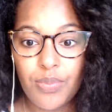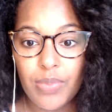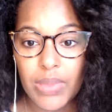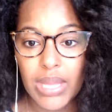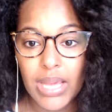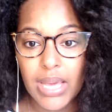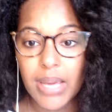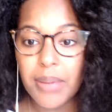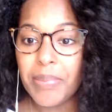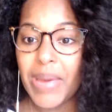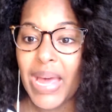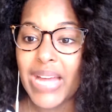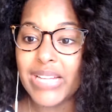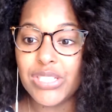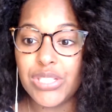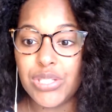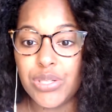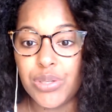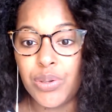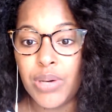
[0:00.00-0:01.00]

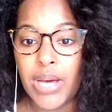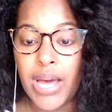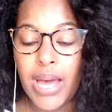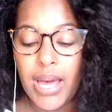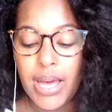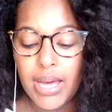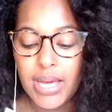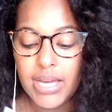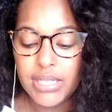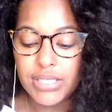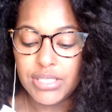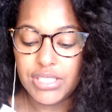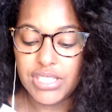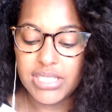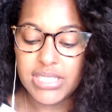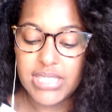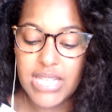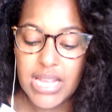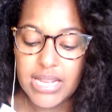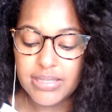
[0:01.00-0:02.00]
impact you
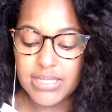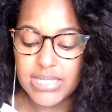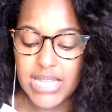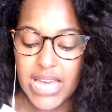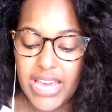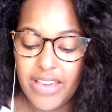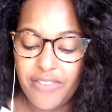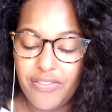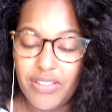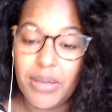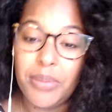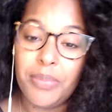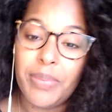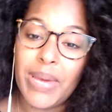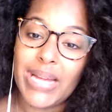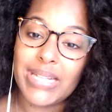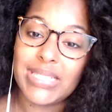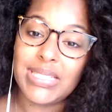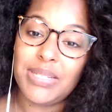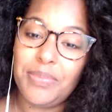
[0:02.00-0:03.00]
just as they've
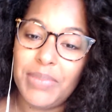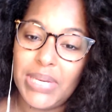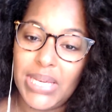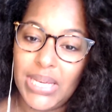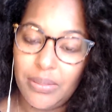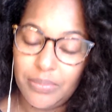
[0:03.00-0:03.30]
impacted me.